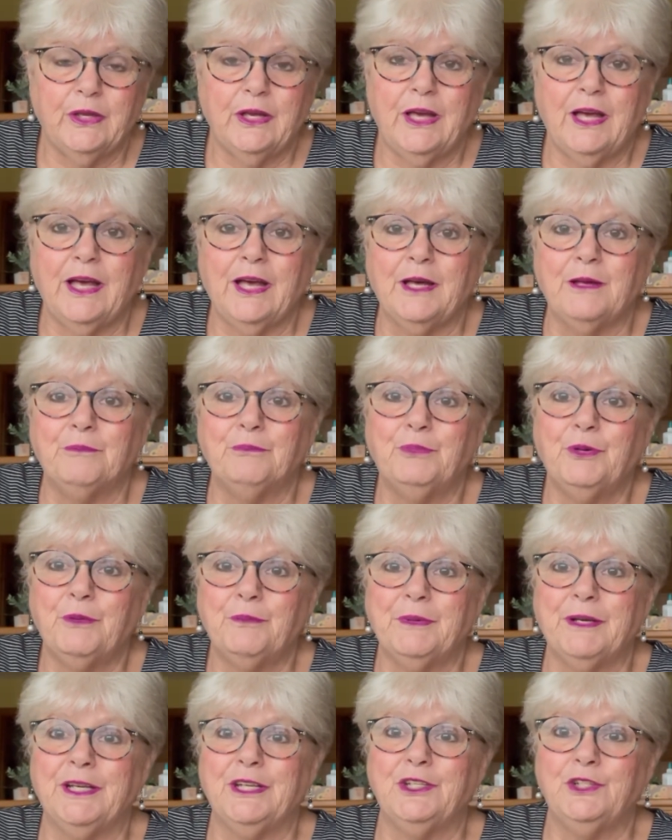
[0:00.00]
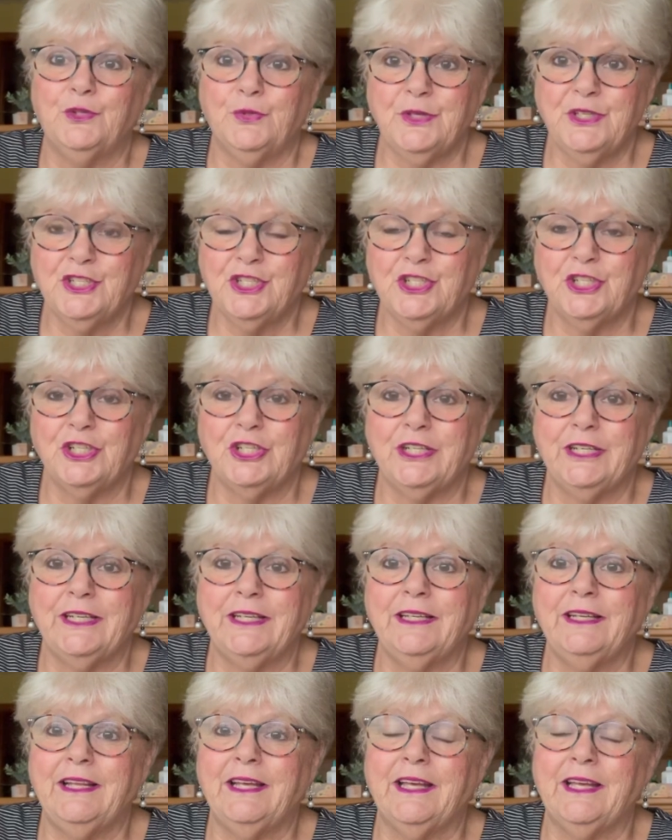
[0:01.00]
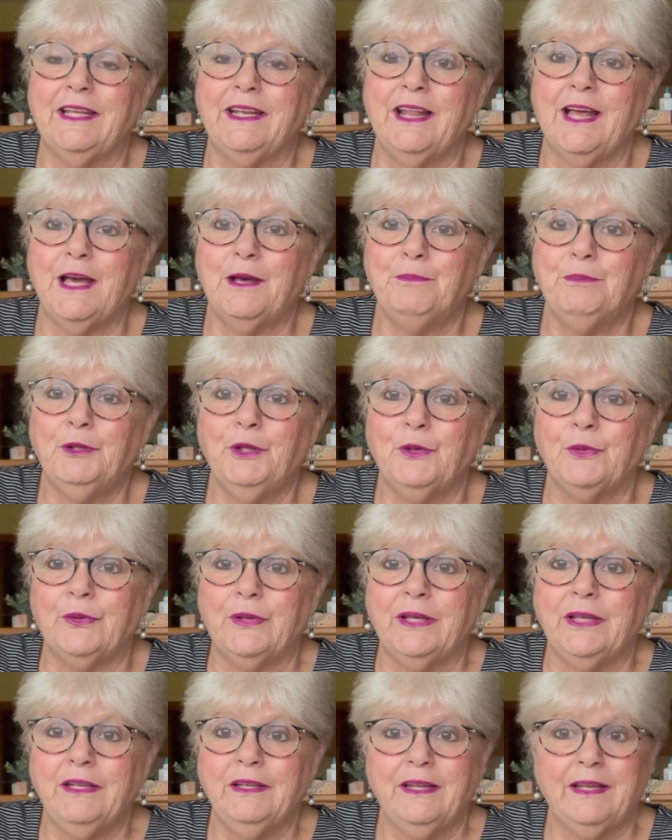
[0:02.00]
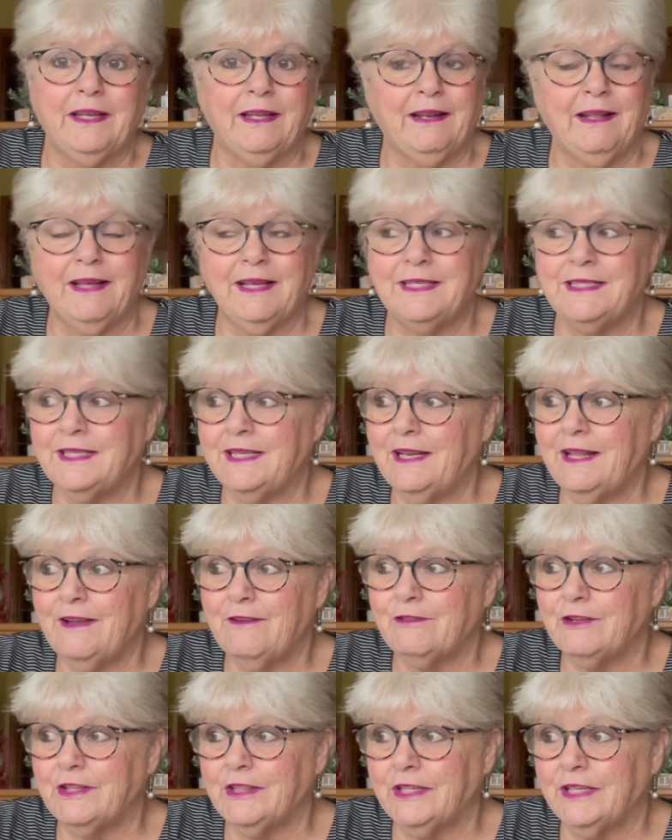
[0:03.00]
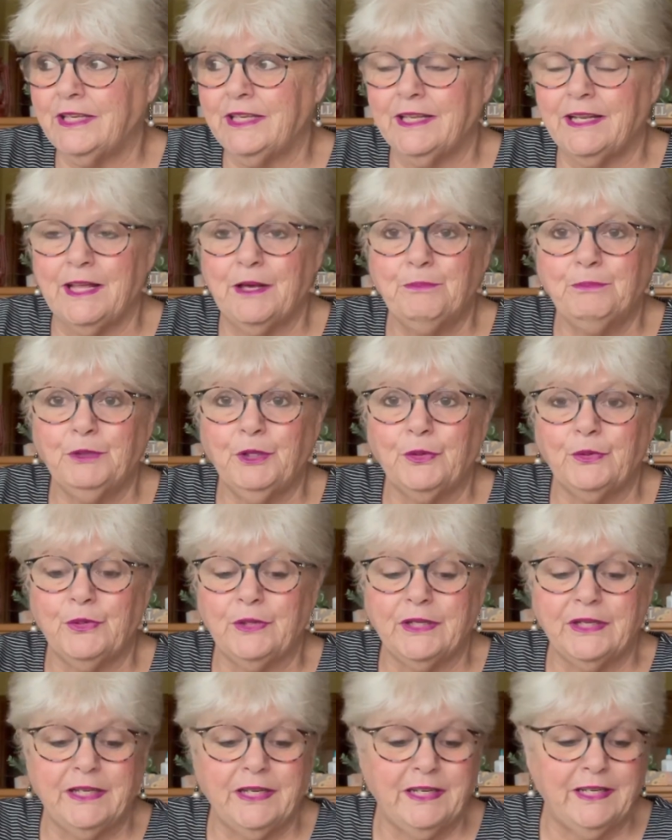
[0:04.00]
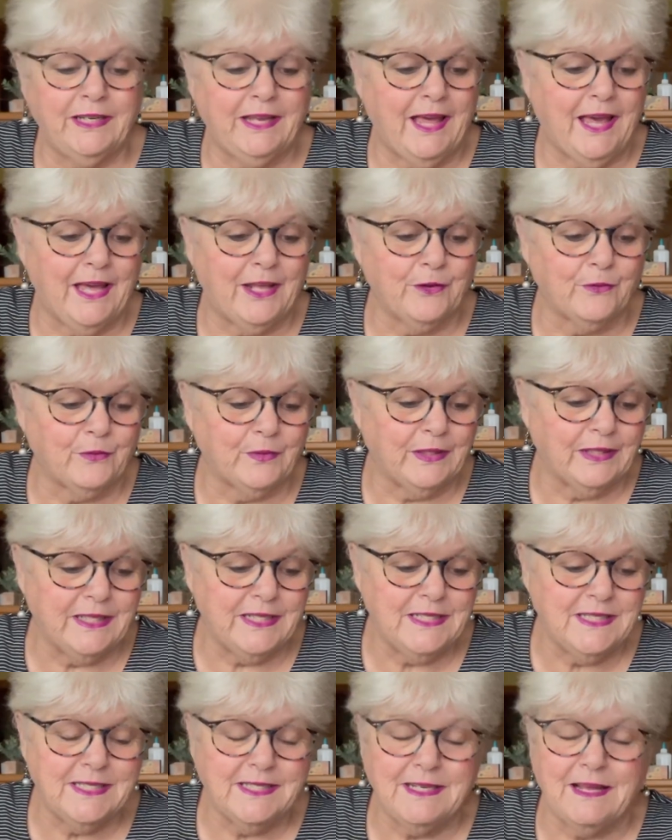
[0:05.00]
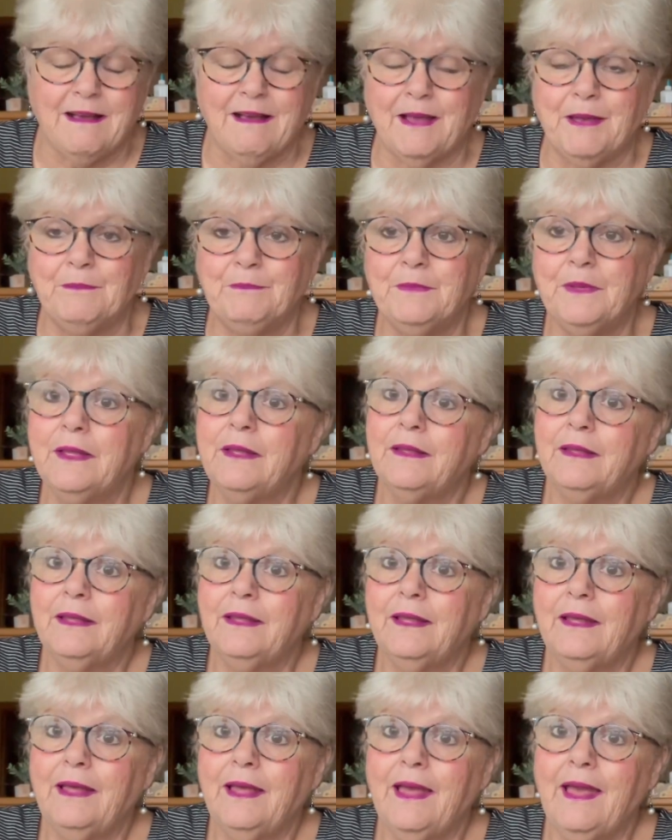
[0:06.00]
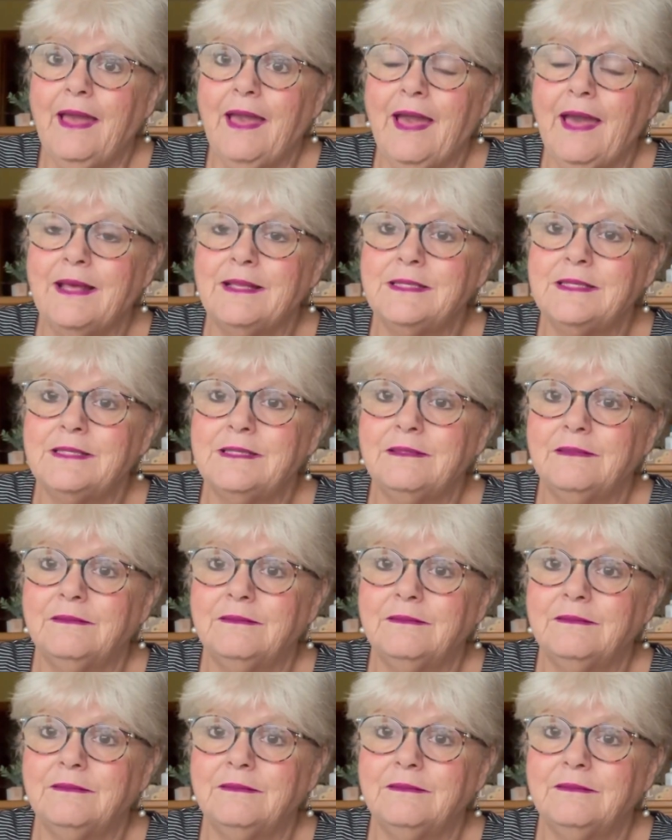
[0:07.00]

Um, put my twist on it and upload it, and I did everything and uploaded and had a release time, and